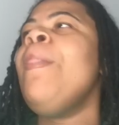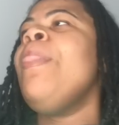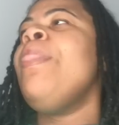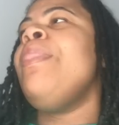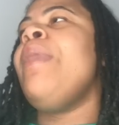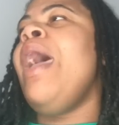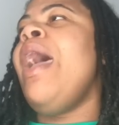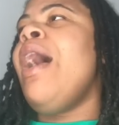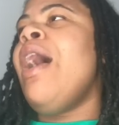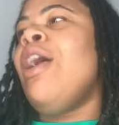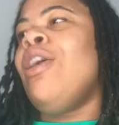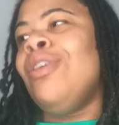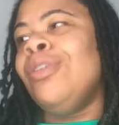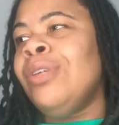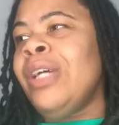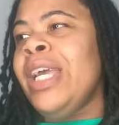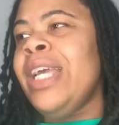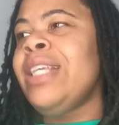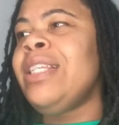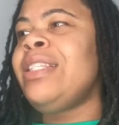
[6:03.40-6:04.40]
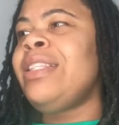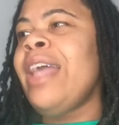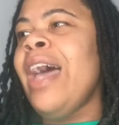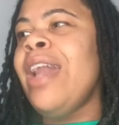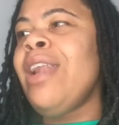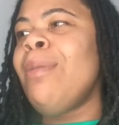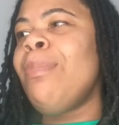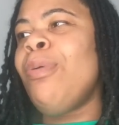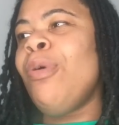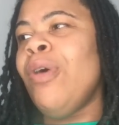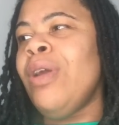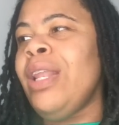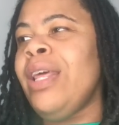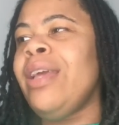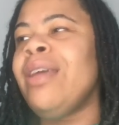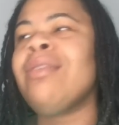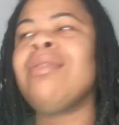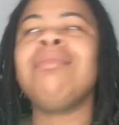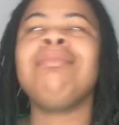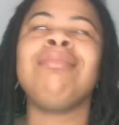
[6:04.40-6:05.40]
Now, instead of
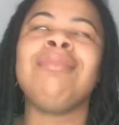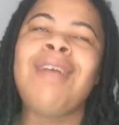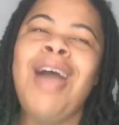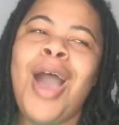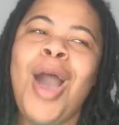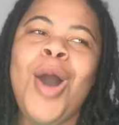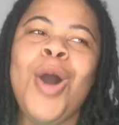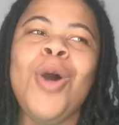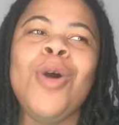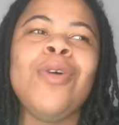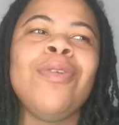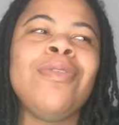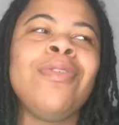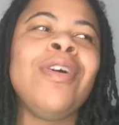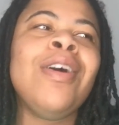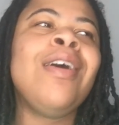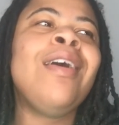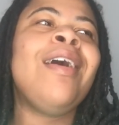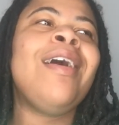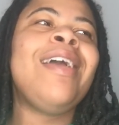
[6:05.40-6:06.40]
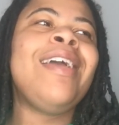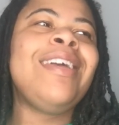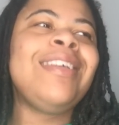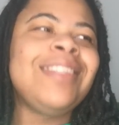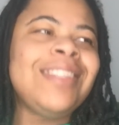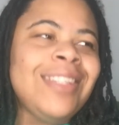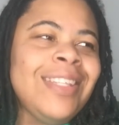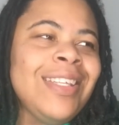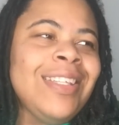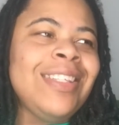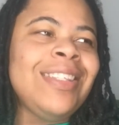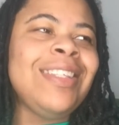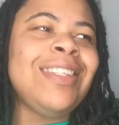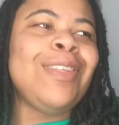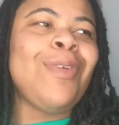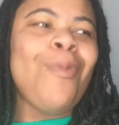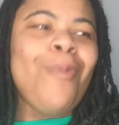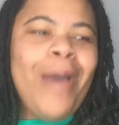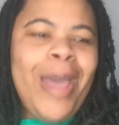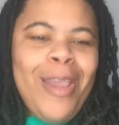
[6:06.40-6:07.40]
pulling off his sisters
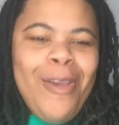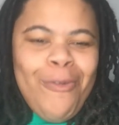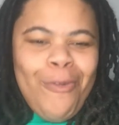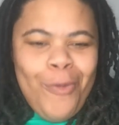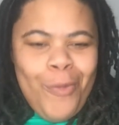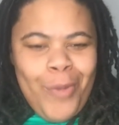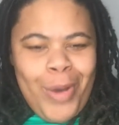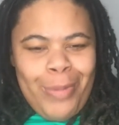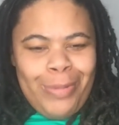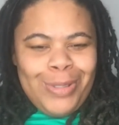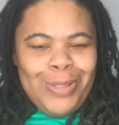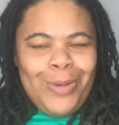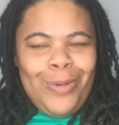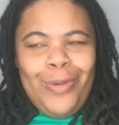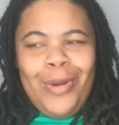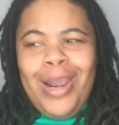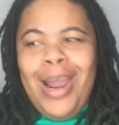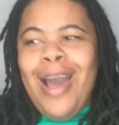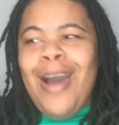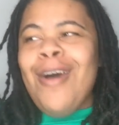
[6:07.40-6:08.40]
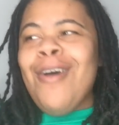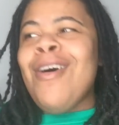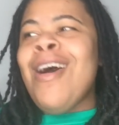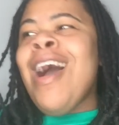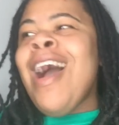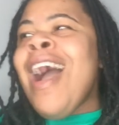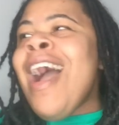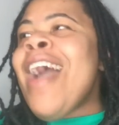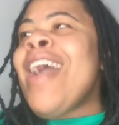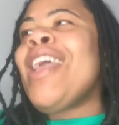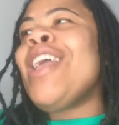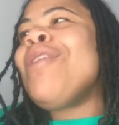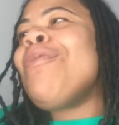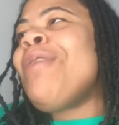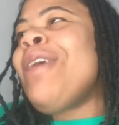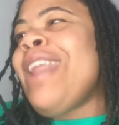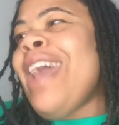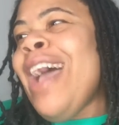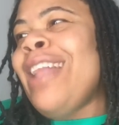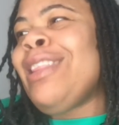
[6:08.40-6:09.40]
away from what was going on, he
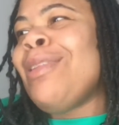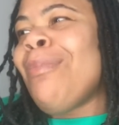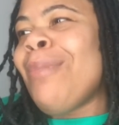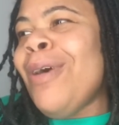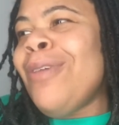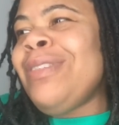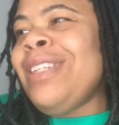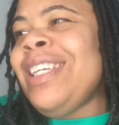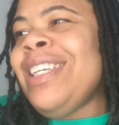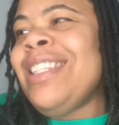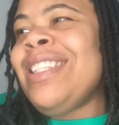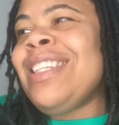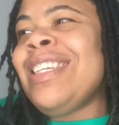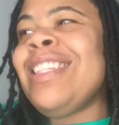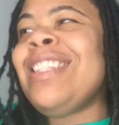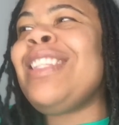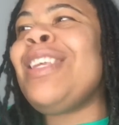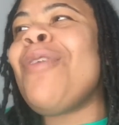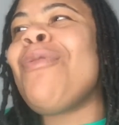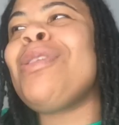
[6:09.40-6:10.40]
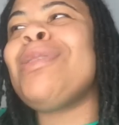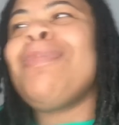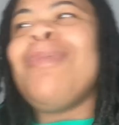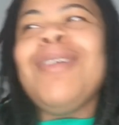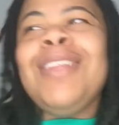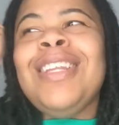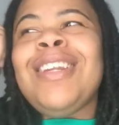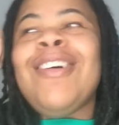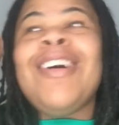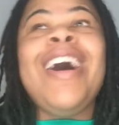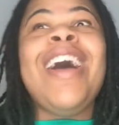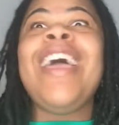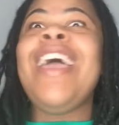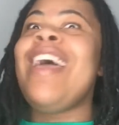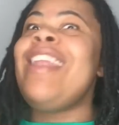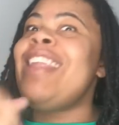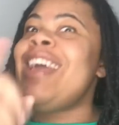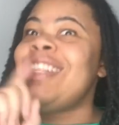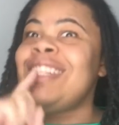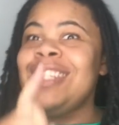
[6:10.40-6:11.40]
went after Monique's sister and was pulling on her head.
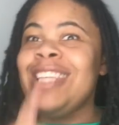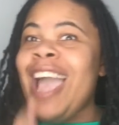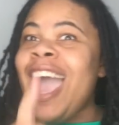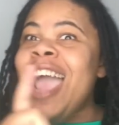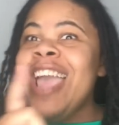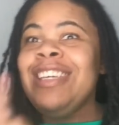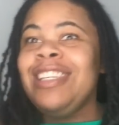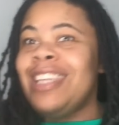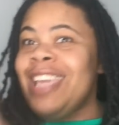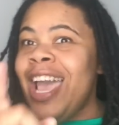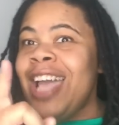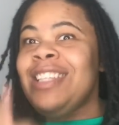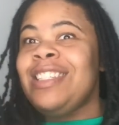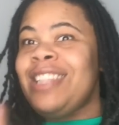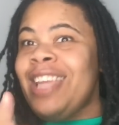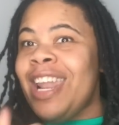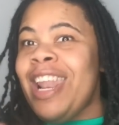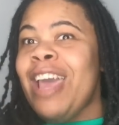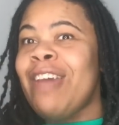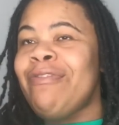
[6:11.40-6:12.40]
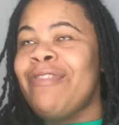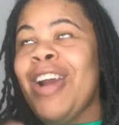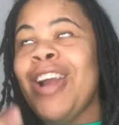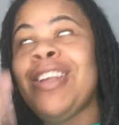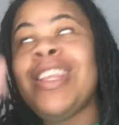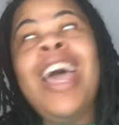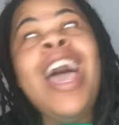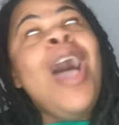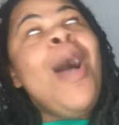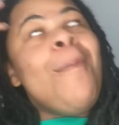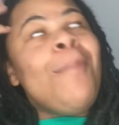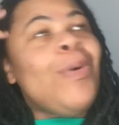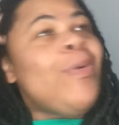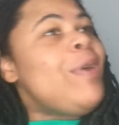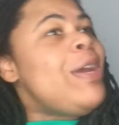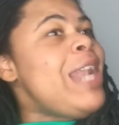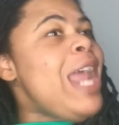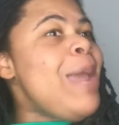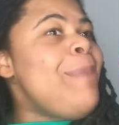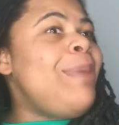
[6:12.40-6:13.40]
And I said, I didn't catch that at first. But
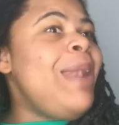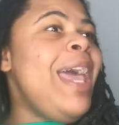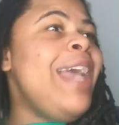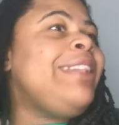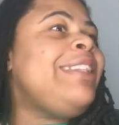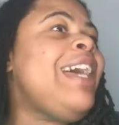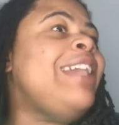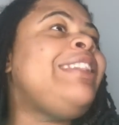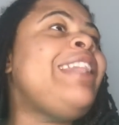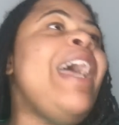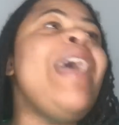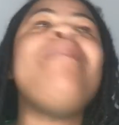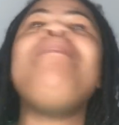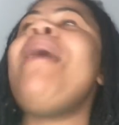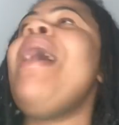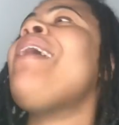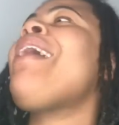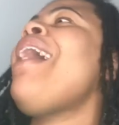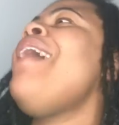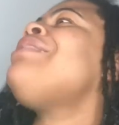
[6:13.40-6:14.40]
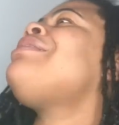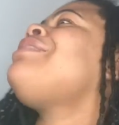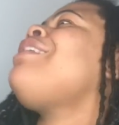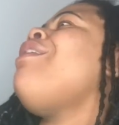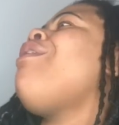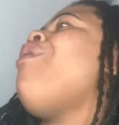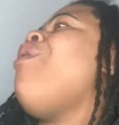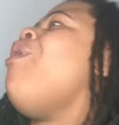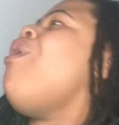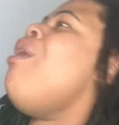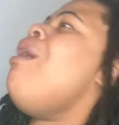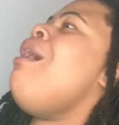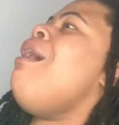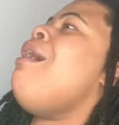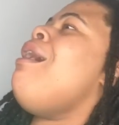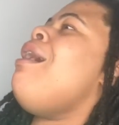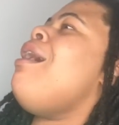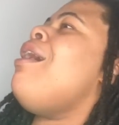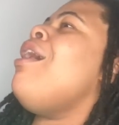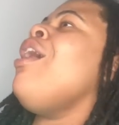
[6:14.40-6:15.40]
when they played that thing back, I said,
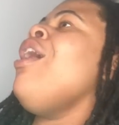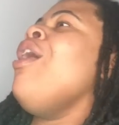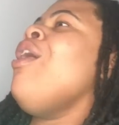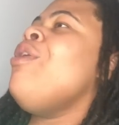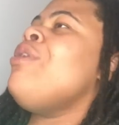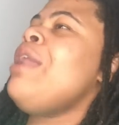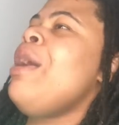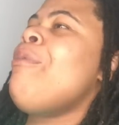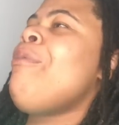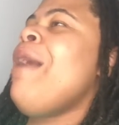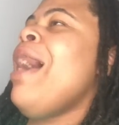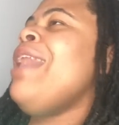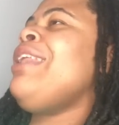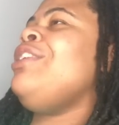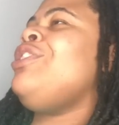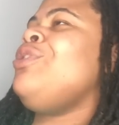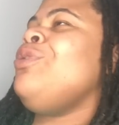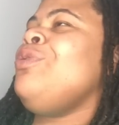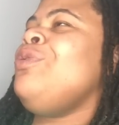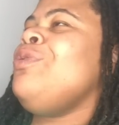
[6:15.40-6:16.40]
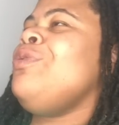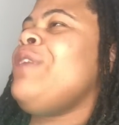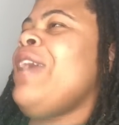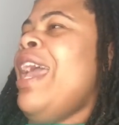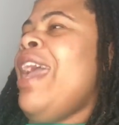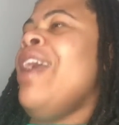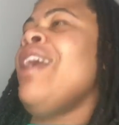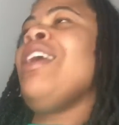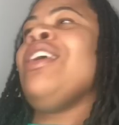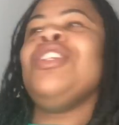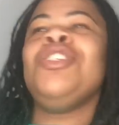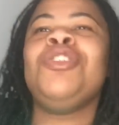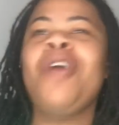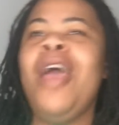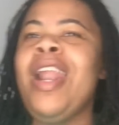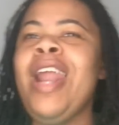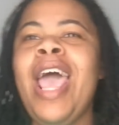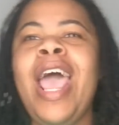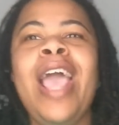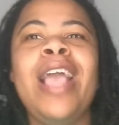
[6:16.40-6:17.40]
oh, now why did you do that? Trying
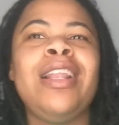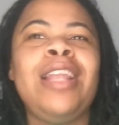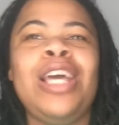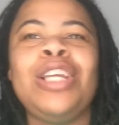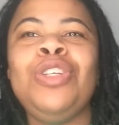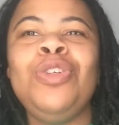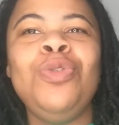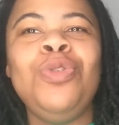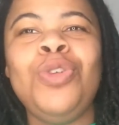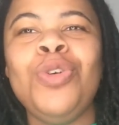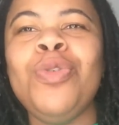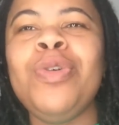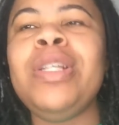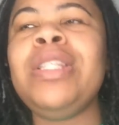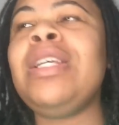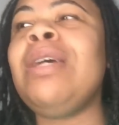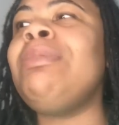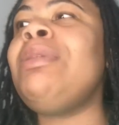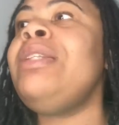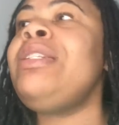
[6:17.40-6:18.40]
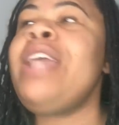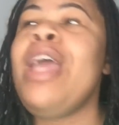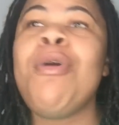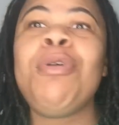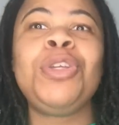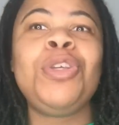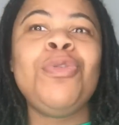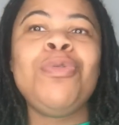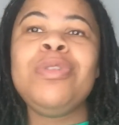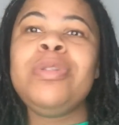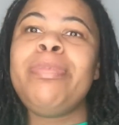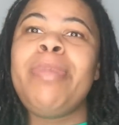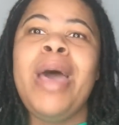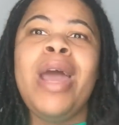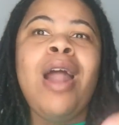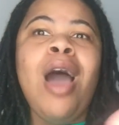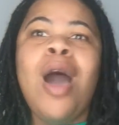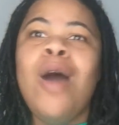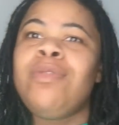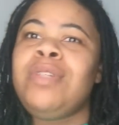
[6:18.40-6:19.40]
to act like you doing something. Derek, you was better
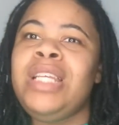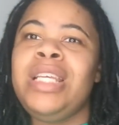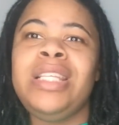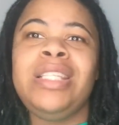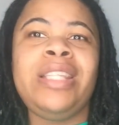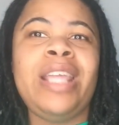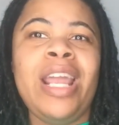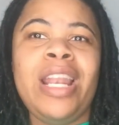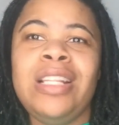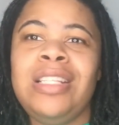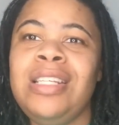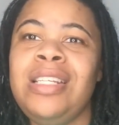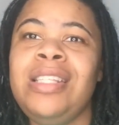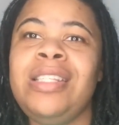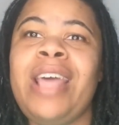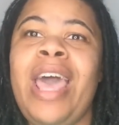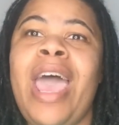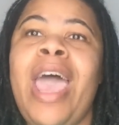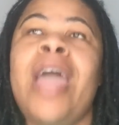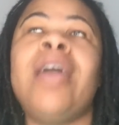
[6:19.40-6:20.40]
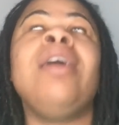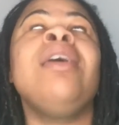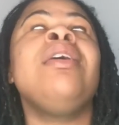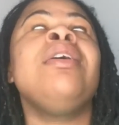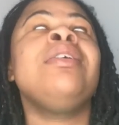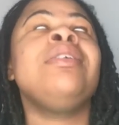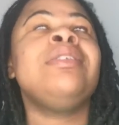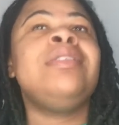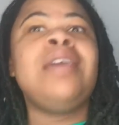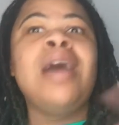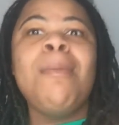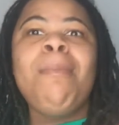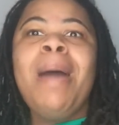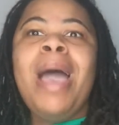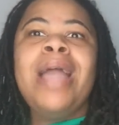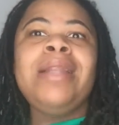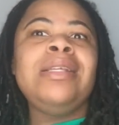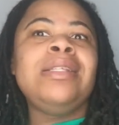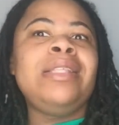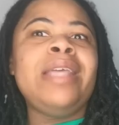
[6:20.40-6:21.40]
off just standing to the side.
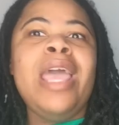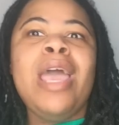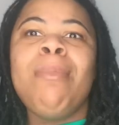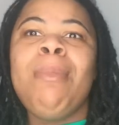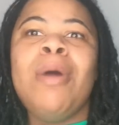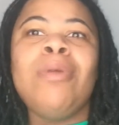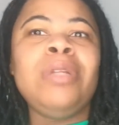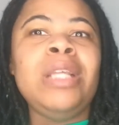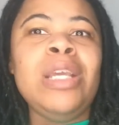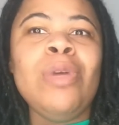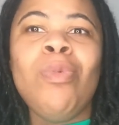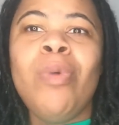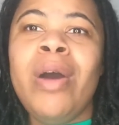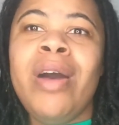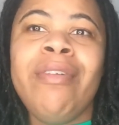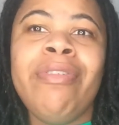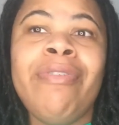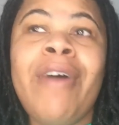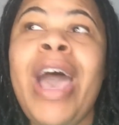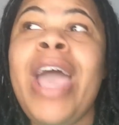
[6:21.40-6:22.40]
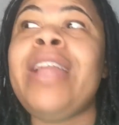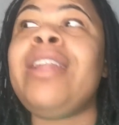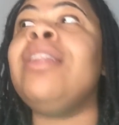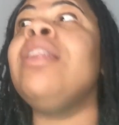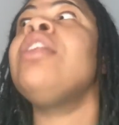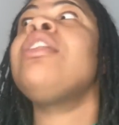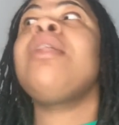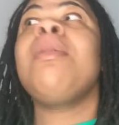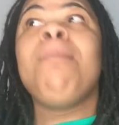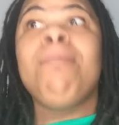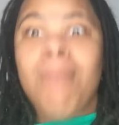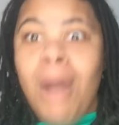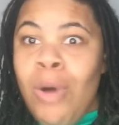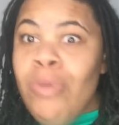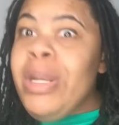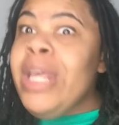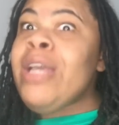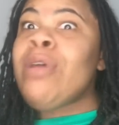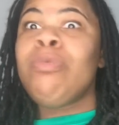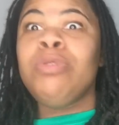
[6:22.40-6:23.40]
Somebody said Monique wasn't fighting.
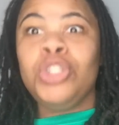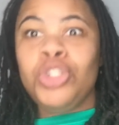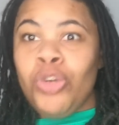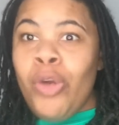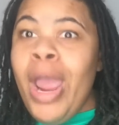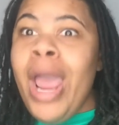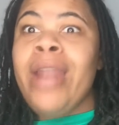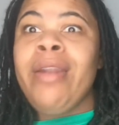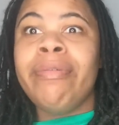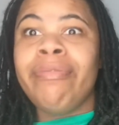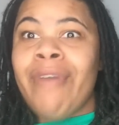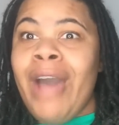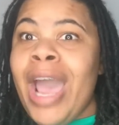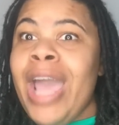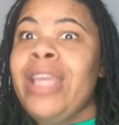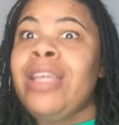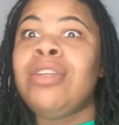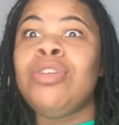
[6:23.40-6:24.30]
Monique was trying to fight.